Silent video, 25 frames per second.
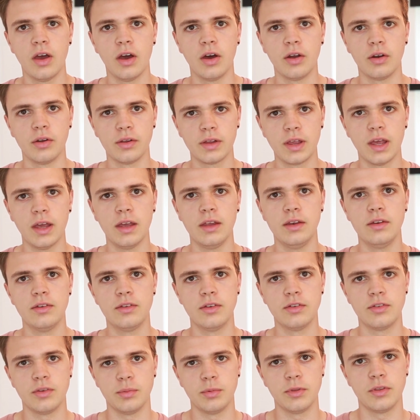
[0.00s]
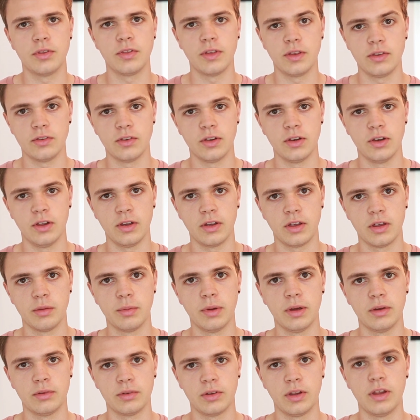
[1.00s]
and I'll get into some of the things I like
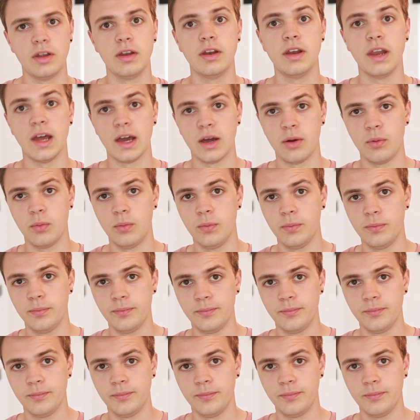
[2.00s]
about it now.